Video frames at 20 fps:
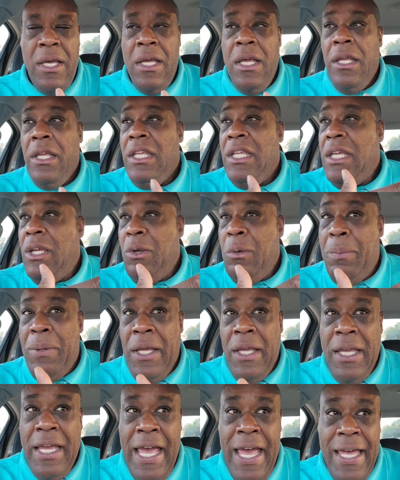
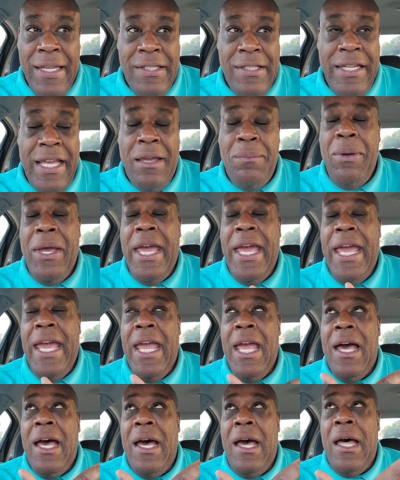UPS, they
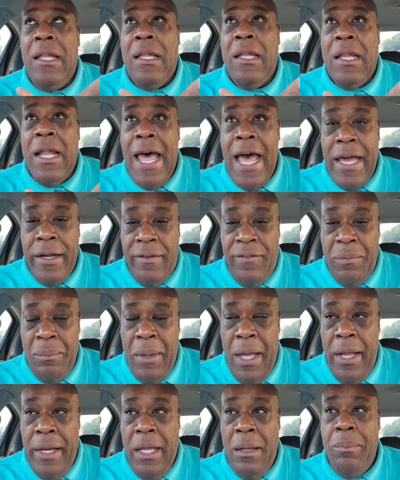pay a lot of
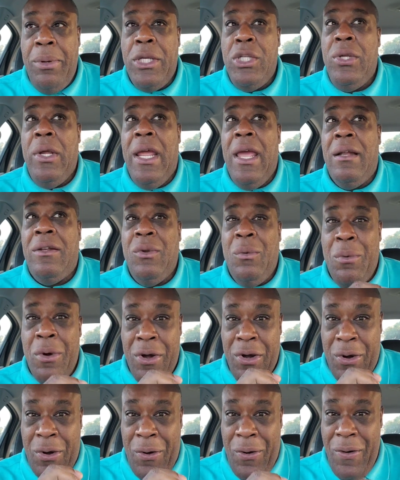money, but you have to
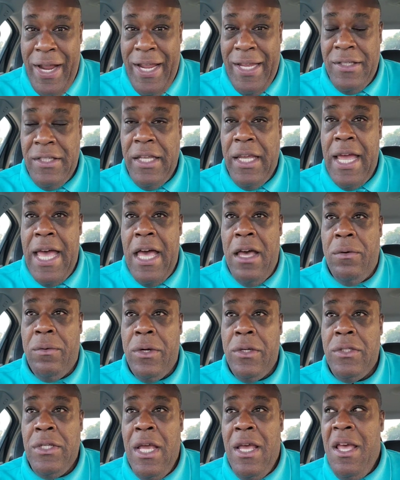work crazy
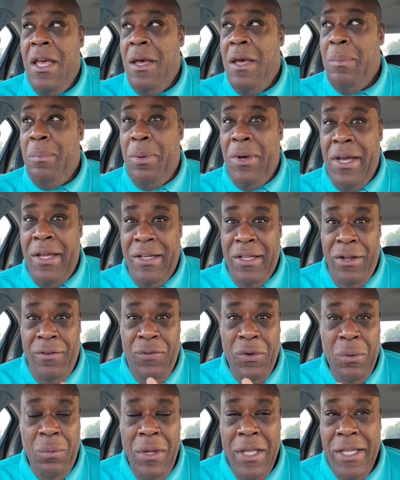hours. But if
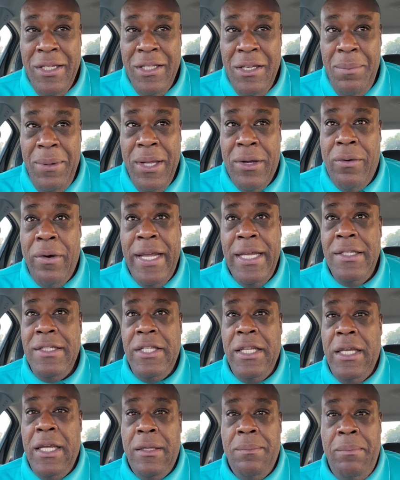you're willing to be
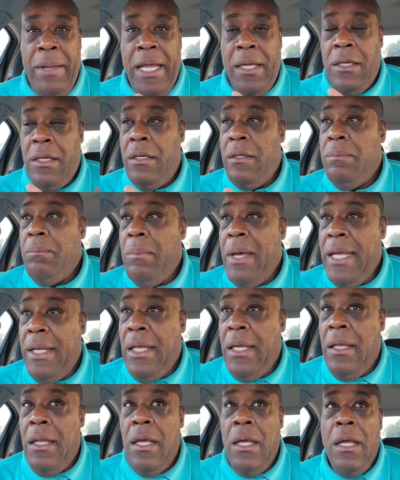crazy and make good
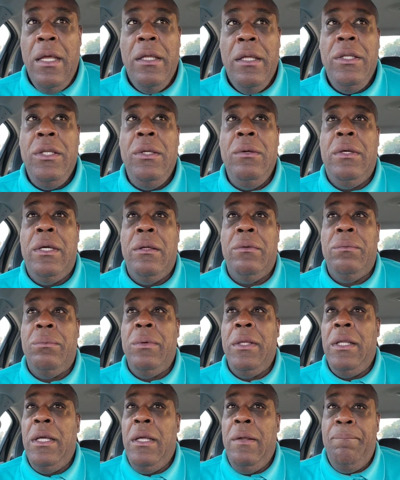money, you can
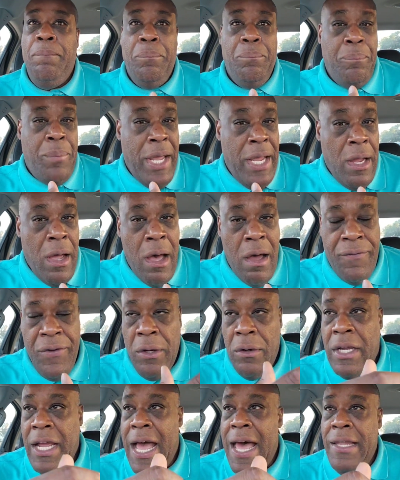really pay off
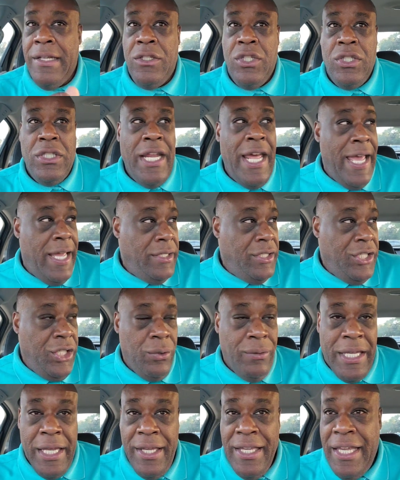your college debt. You
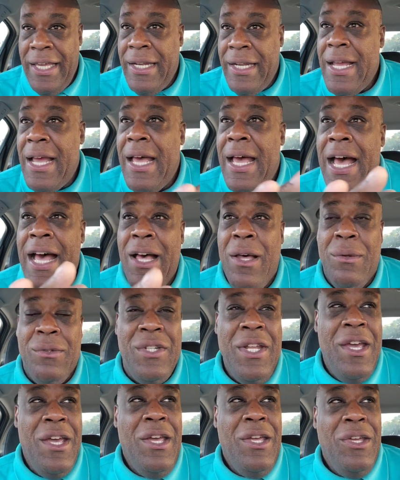can get a house.
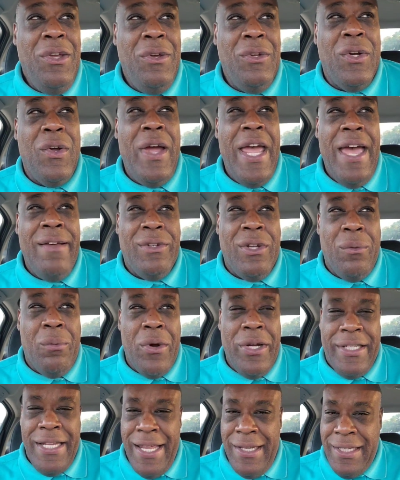You don't have to
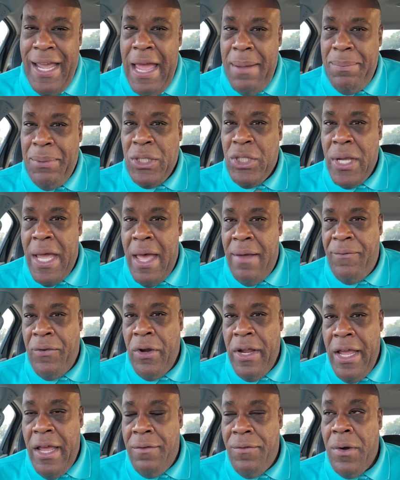work that type of job
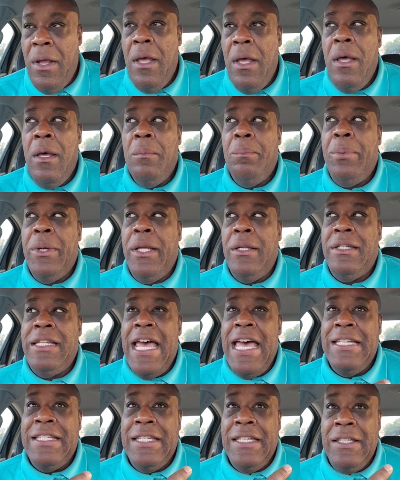forever. But
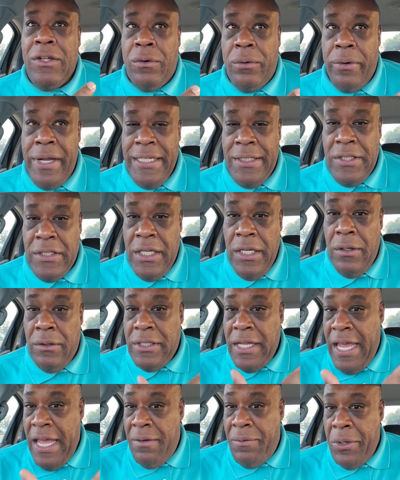that's a great skill
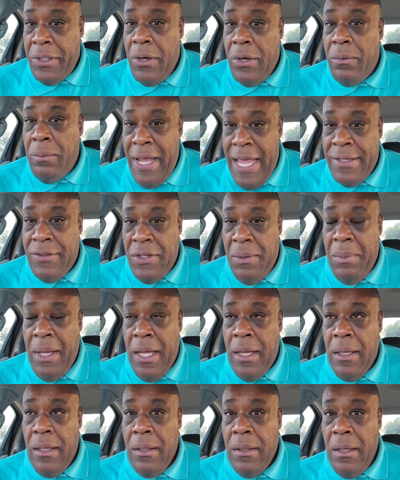to have on your
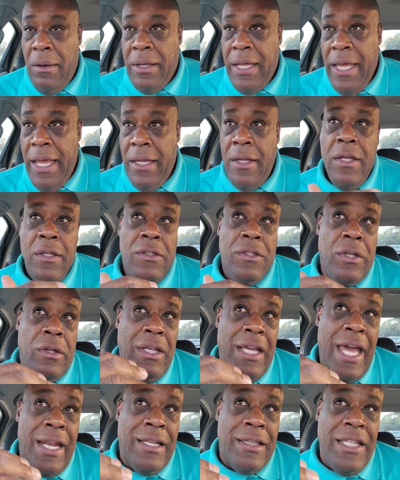resume. Okay, so you
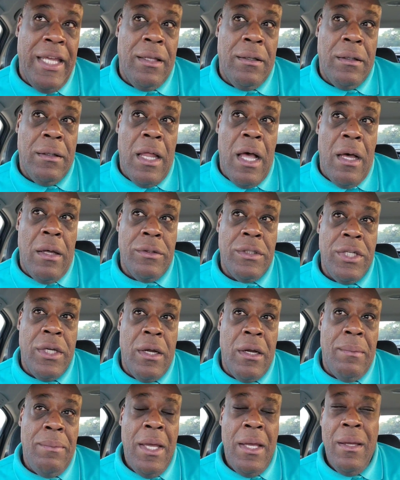got to think long
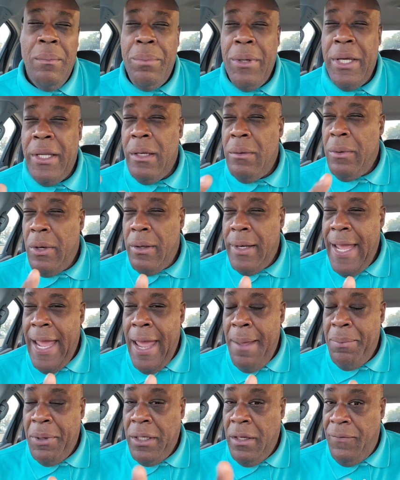term. But it won't
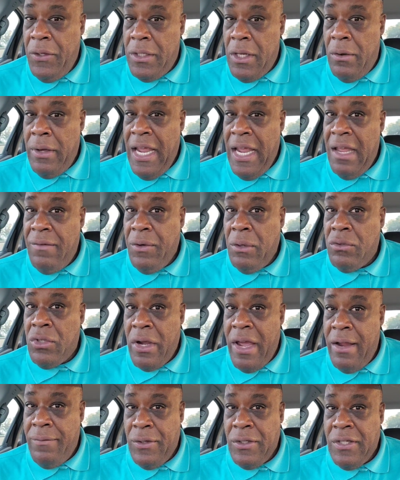happen if you don't have your
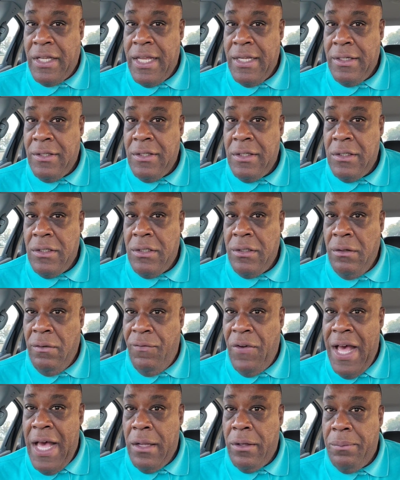driver's license. You
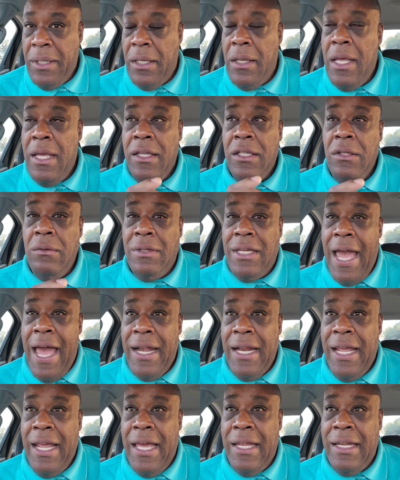follow me? You got
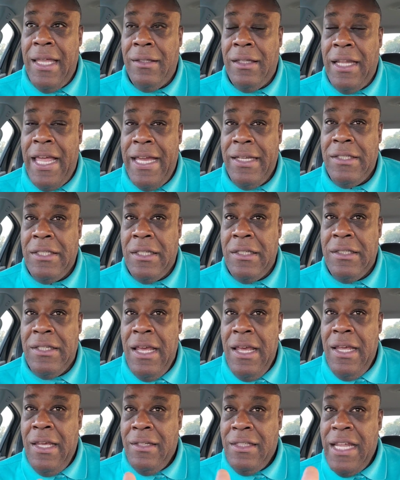to have that license.
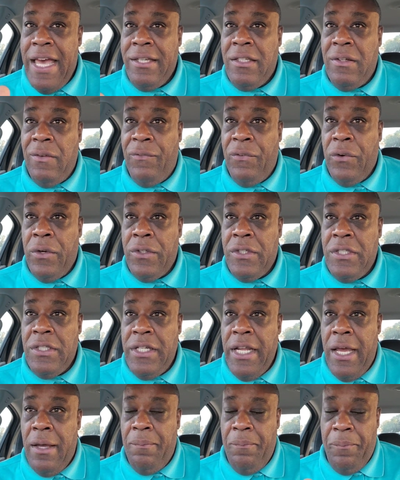That's the first step.